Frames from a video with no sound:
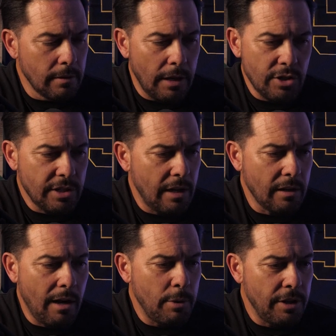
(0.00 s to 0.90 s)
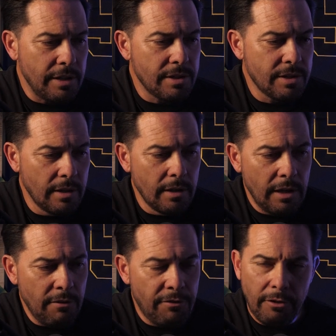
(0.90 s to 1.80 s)
I just got to comment on this.
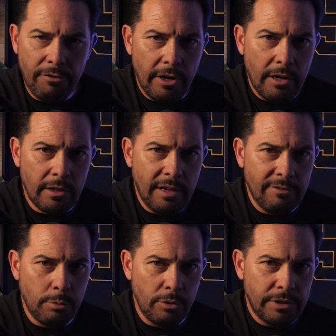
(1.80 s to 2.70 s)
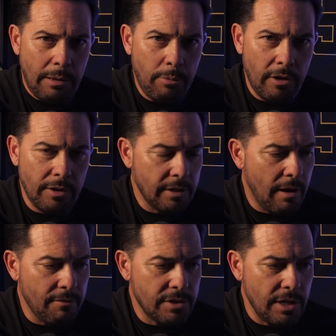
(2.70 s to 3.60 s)
He felt very uncomfortable with that part of the
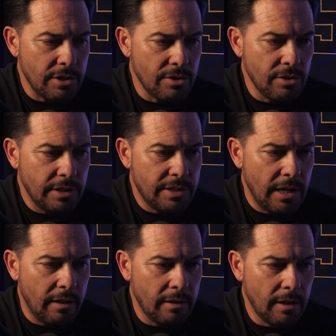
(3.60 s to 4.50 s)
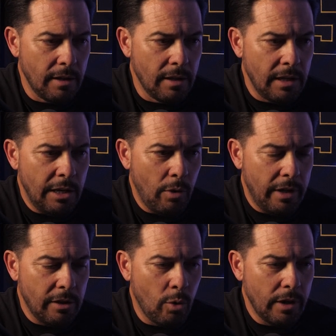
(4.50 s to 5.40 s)
conversation. You could tell. He
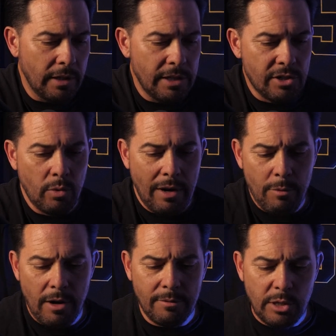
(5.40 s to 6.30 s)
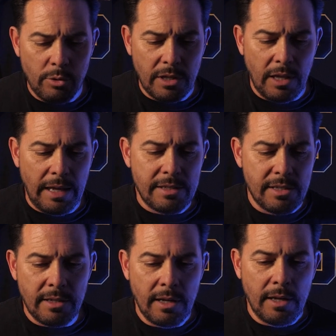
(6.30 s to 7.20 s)
went quickly. So whenever I'm dealing with clients
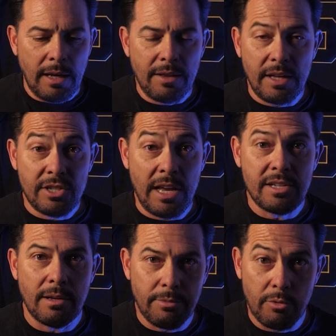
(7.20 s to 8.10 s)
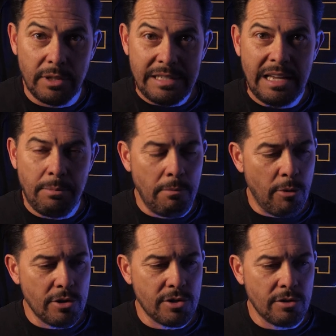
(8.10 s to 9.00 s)
and they say something really deep and
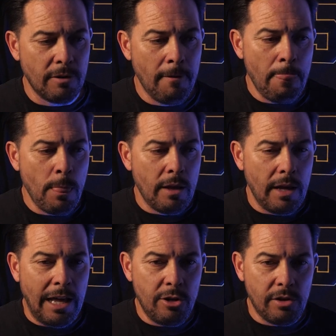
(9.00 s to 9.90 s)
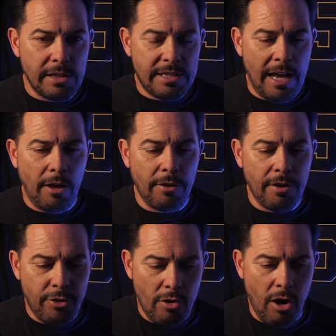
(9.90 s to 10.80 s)
personal, and you could tell
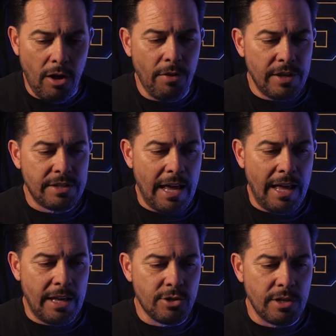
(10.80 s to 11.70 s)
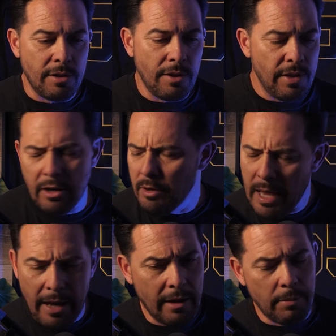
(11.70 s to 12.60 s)
that they're on this edge, and then they go,
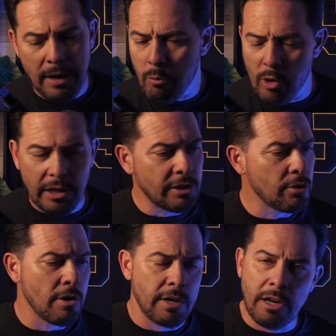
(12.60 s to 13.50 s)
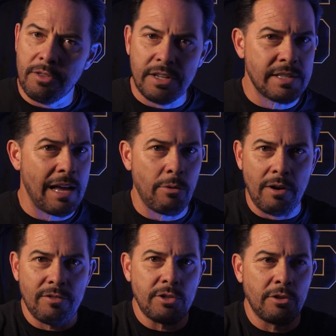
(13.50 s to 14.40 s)
yeah, but I'm working through it, this, that,
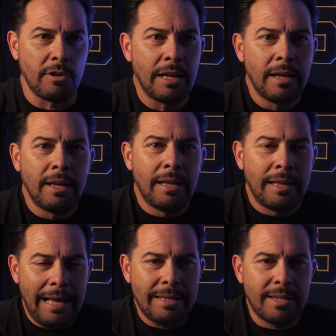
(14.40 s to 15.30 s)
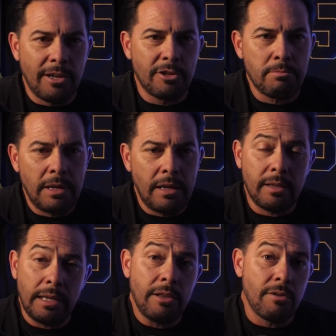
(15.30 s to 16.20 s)
whatever I'm doing, that tells me
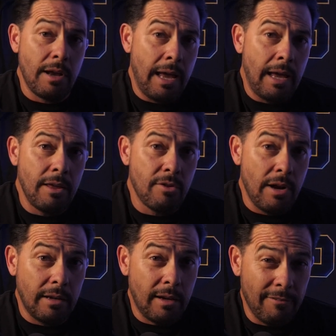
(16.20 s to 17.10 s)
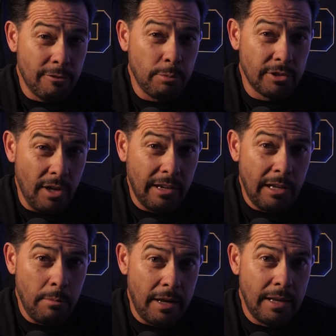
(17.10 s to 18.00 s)
that either A, they're not comfortable
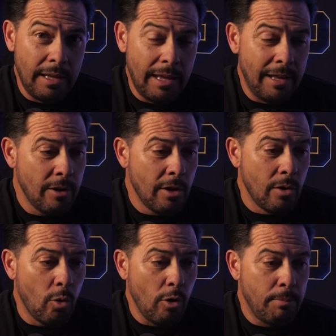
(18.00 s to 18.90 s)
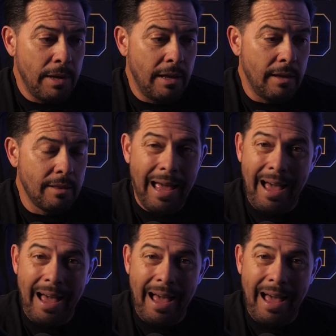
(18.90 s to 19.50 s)
talking about it yet, or B, they